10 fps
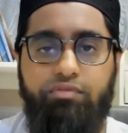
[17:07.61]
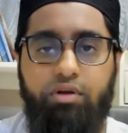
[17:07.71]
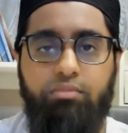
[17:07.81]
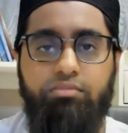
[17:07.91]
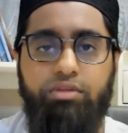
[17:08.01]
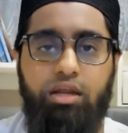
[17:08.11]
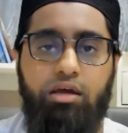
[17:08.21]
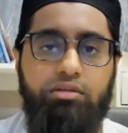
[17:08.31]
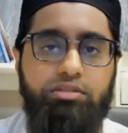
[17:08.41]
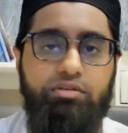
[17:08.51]
from their
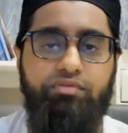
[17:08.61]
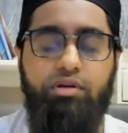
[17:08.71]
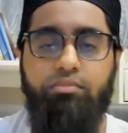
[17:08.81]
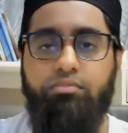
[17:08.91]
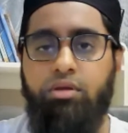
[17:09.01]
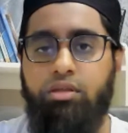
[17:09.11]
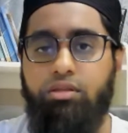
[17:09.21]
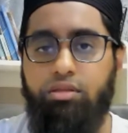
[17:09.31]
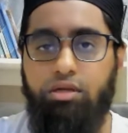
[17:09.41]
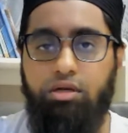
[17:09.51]
elder, from
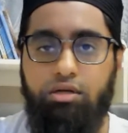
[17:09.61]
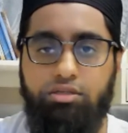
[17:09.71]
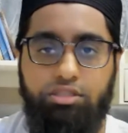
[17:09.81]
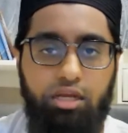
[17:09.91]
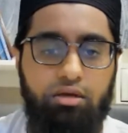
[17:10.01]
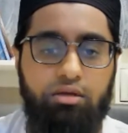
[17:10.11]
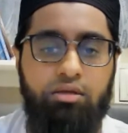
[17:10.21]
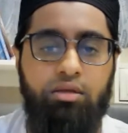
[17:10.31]
their sheikh.